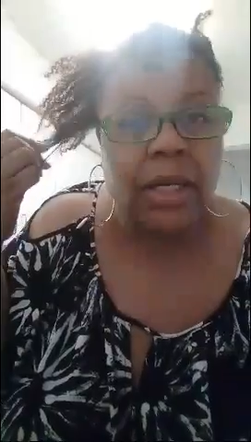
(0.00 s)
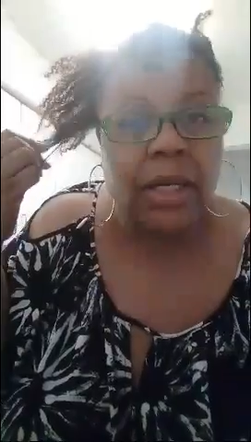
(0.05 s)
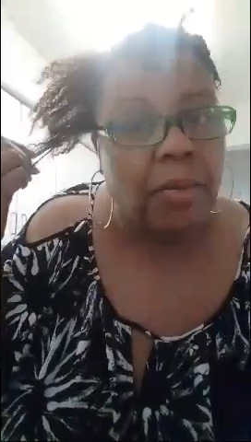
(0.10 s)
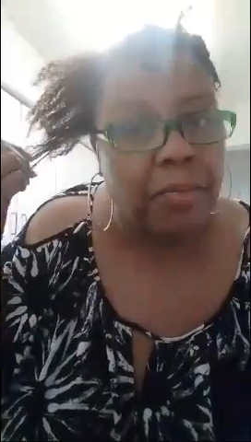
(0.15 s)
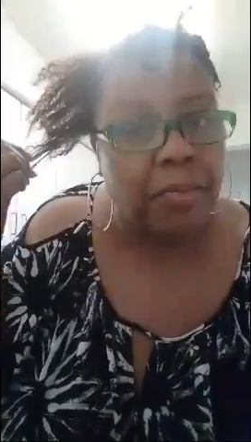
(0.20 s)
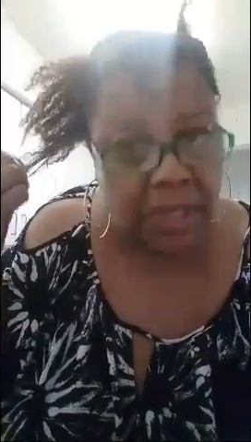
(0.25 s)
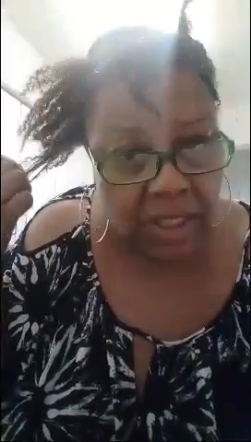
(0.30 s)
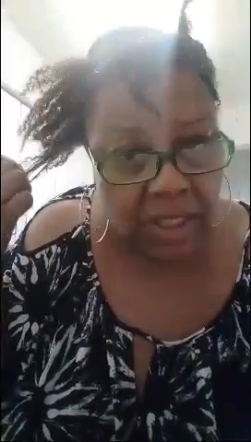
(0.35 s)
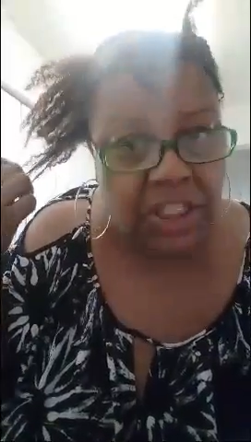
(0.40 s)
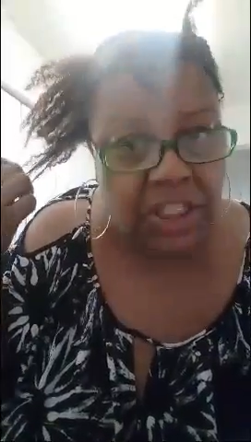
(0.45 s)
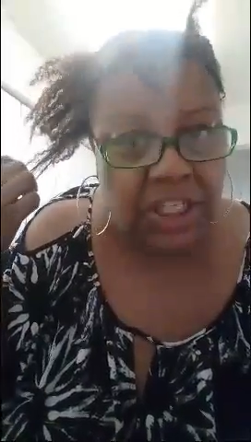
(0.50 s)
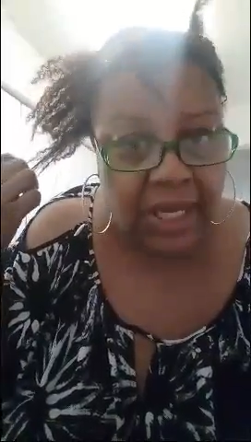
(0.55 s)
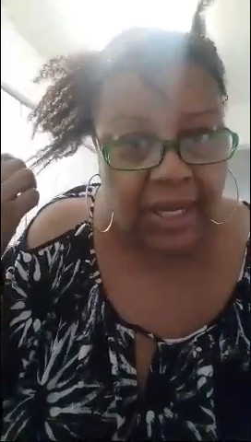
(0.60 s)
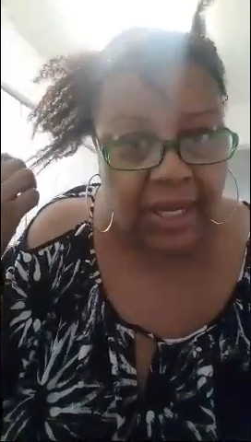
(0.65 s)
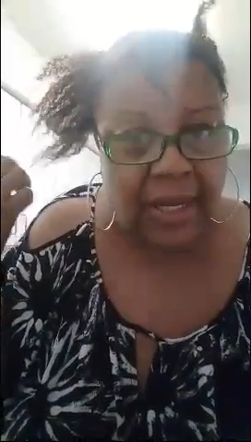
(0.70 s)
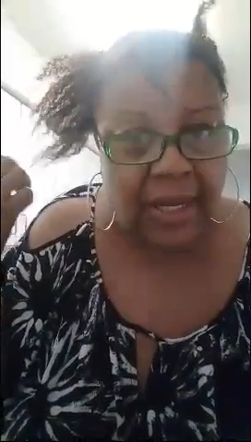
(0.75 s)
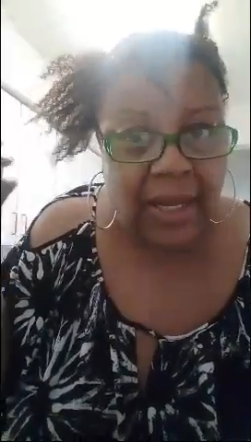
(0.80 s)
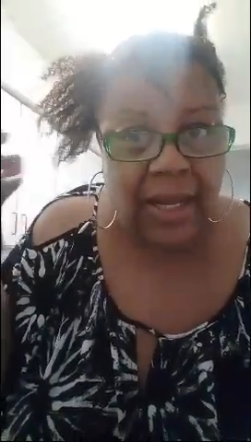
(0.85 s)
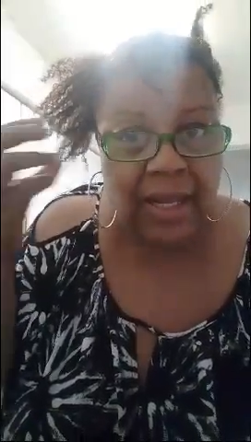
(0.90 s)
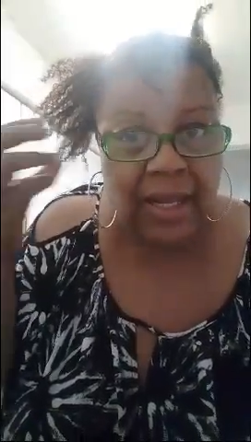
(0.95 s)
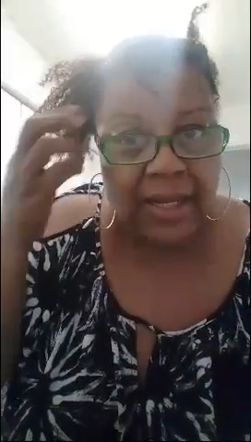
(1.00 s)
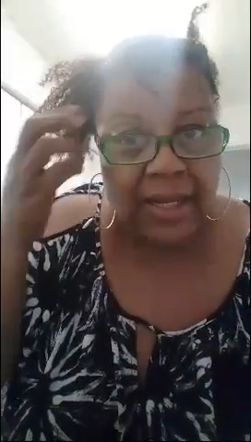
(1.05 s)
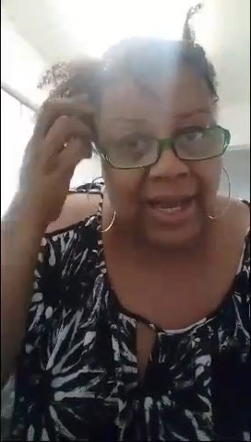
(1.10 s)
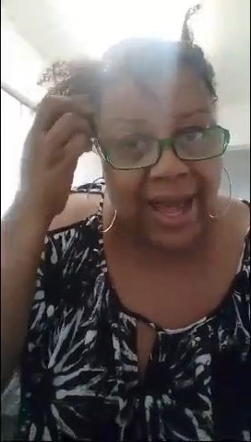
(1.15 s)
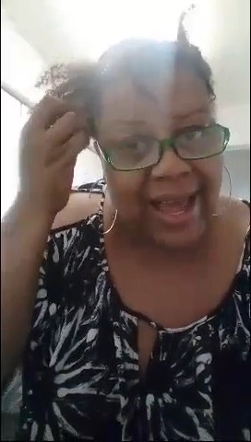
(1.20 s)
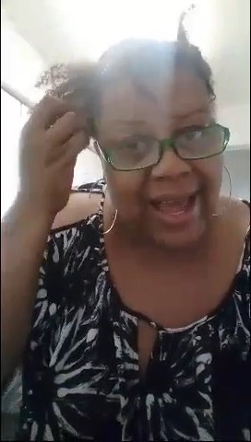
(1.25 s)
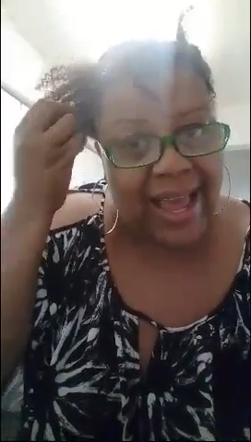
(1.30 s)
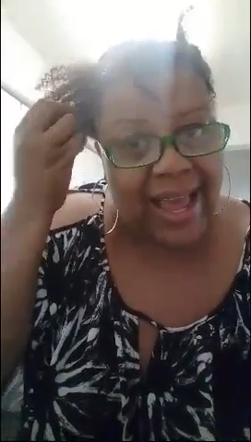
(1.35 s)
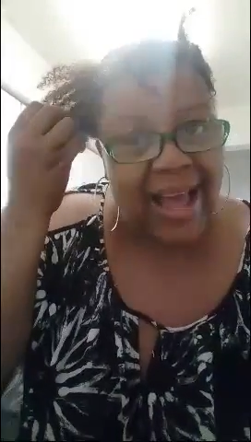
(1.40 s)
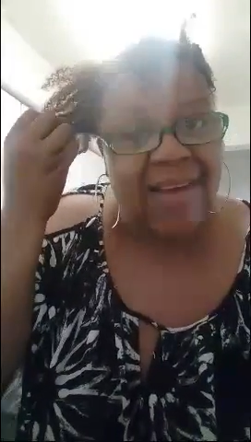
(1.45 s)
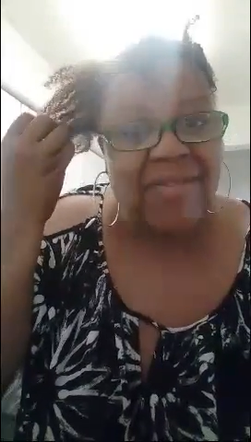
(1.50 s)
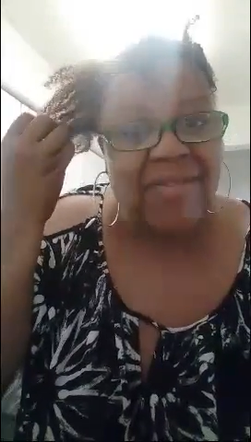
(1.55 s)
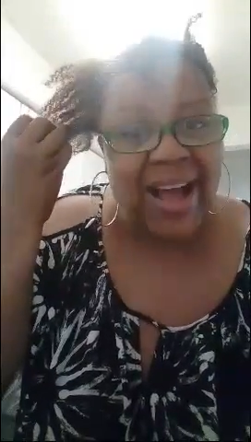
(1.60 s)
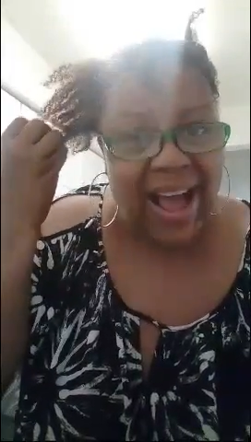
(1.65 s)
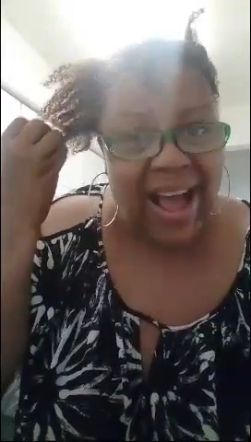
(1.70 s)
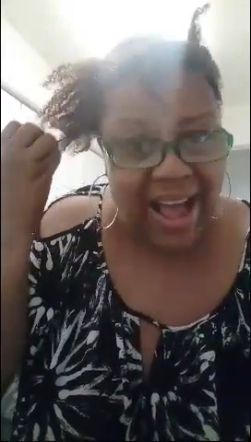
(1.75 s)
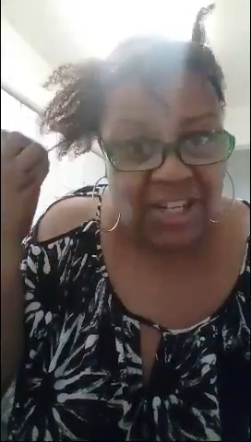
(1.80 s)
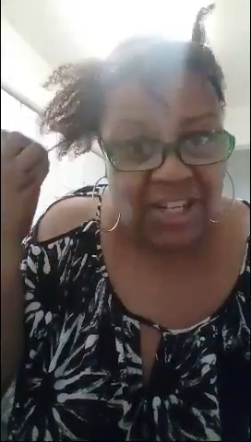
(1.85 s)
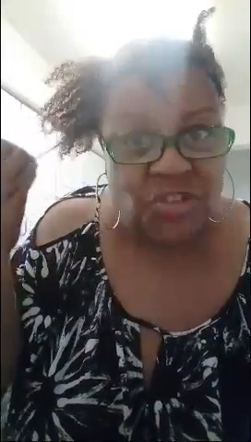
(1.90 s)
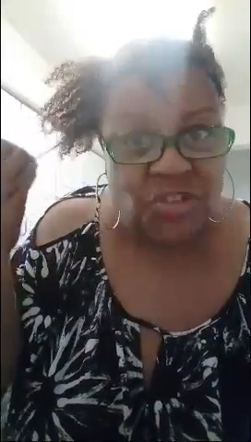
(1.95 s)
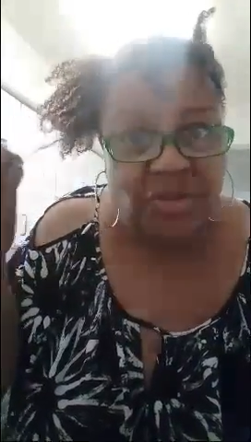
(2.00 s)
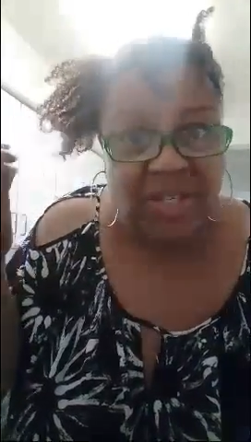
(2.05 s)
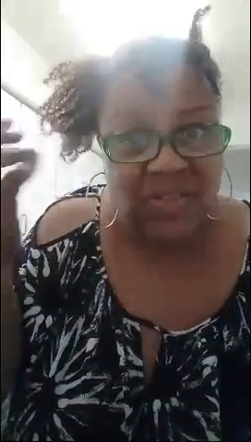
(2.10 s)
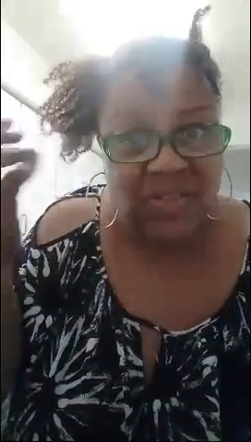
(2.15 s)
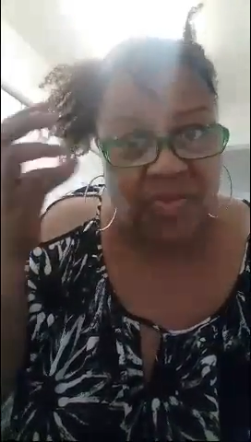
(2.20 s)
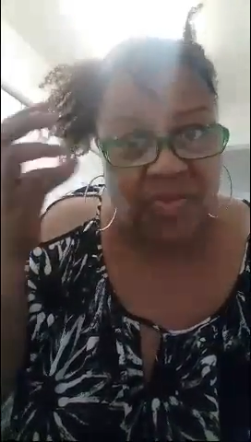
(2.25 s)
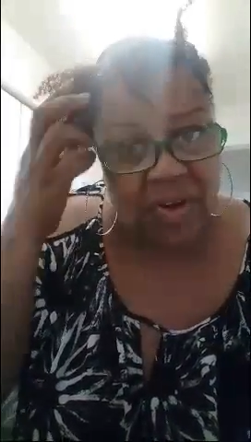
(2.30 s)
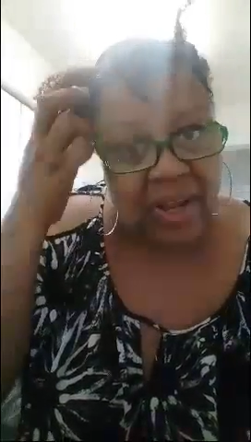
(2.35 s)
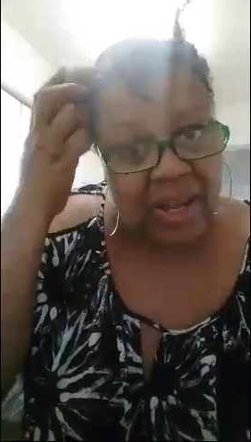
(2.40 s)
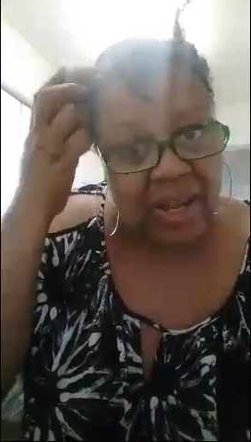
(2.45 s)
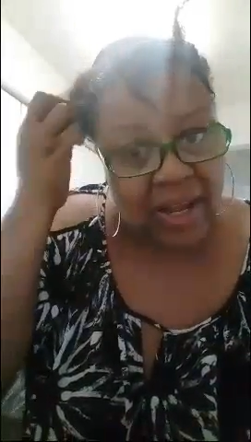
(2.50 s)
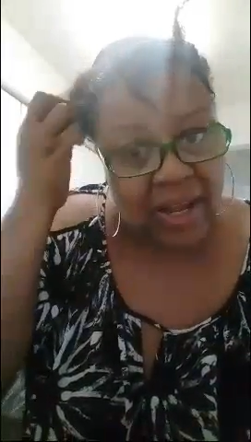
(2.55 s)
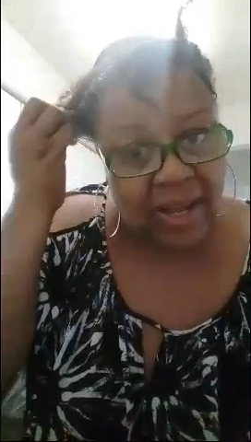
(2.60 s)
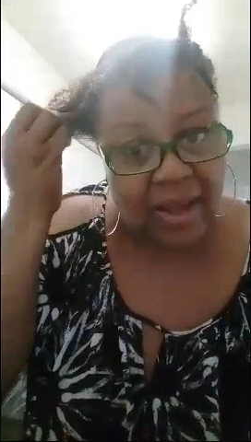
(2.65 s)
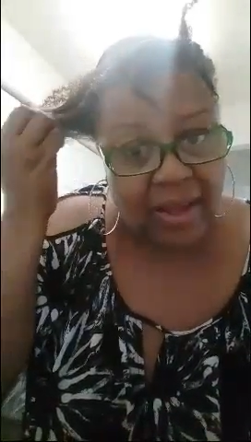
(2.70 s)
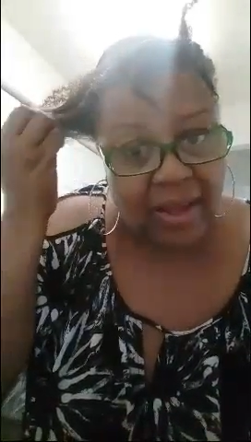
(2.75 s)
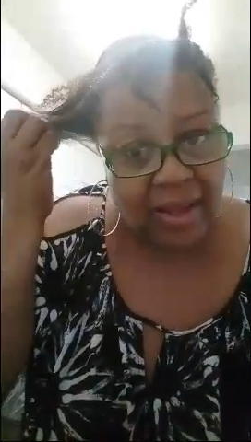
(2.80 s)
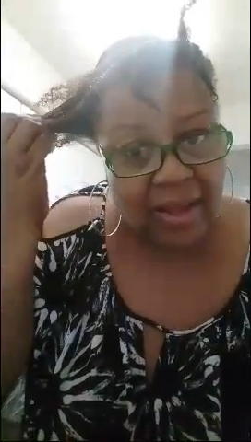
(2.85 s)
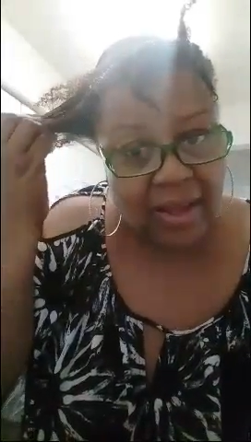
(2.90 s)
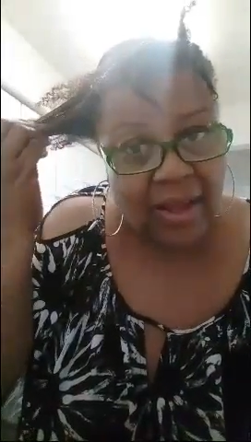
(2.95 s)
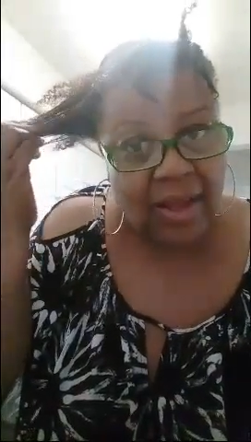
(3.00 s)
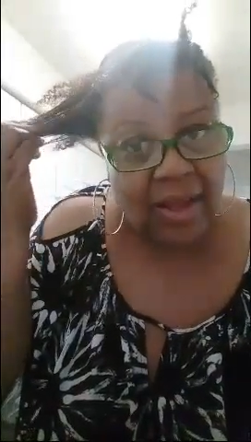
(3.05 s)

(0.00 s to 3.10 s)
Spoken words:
No bullshit. I have Andrus friggin' hair.